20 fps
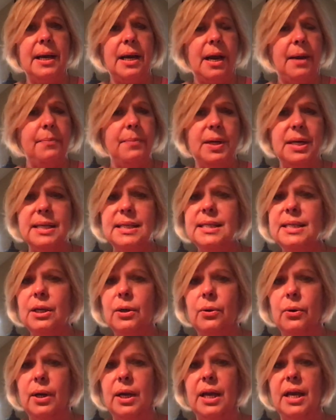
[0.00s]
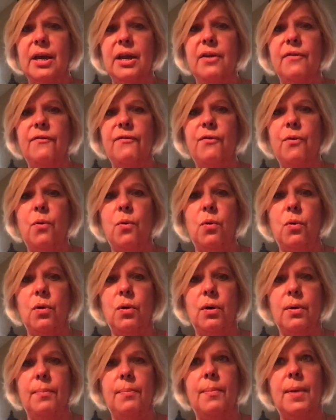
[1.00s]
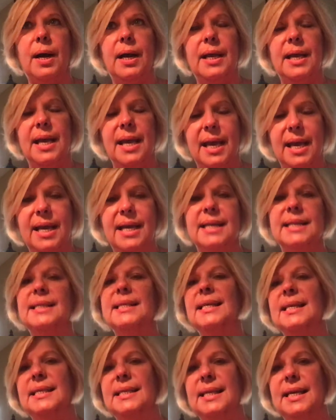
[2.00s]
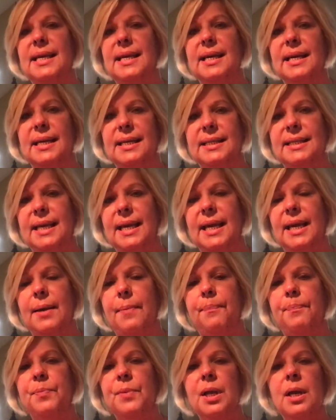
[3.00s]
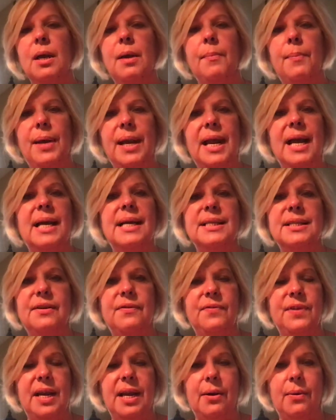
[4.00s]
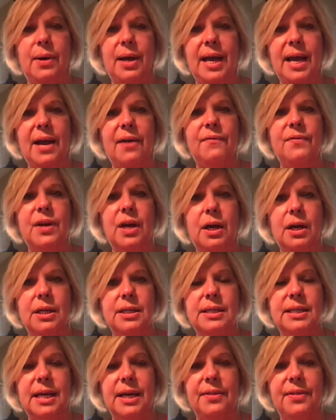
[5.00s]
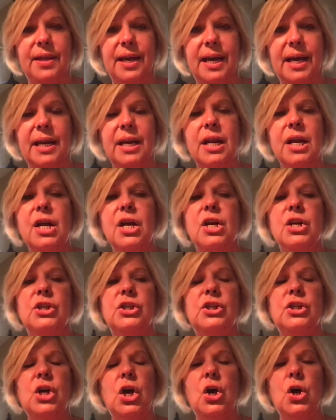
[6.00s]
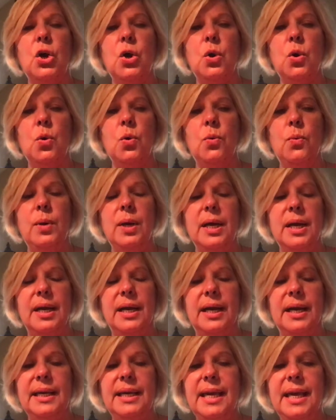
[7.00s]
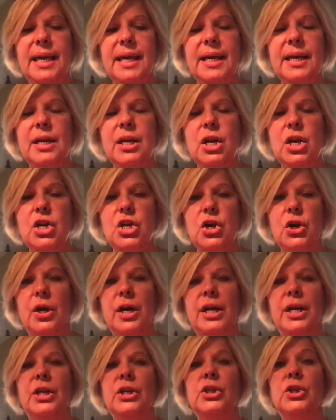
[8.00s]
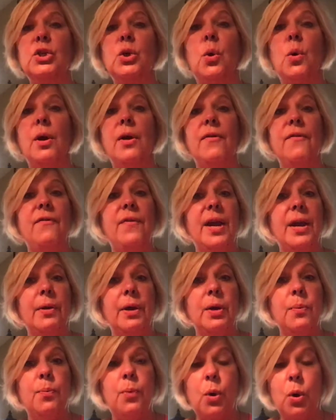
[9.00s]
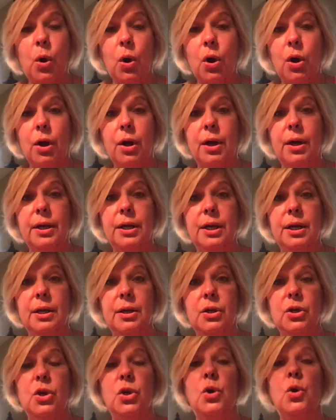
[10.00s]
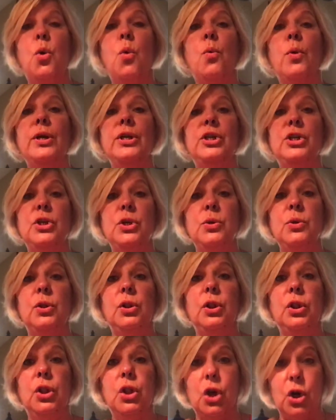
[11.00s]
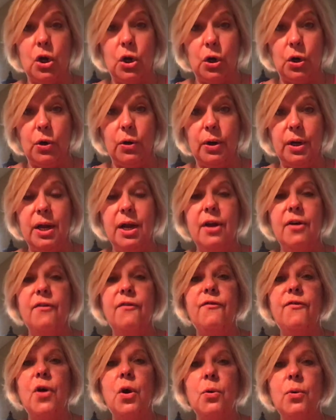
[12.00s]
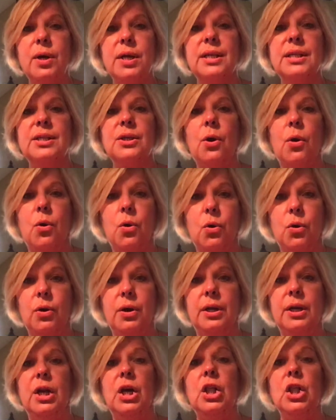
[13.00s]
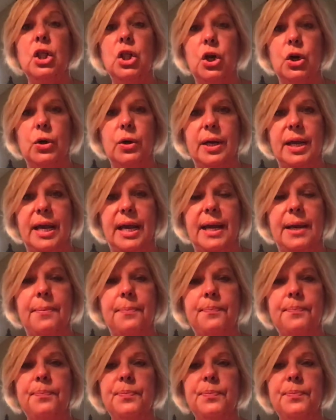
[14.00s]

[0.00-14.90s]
I'm considering it for my ANCC exam. But as of now, I have not done that. So again, you're going to start very broad. You're going to learn. Focus on learning.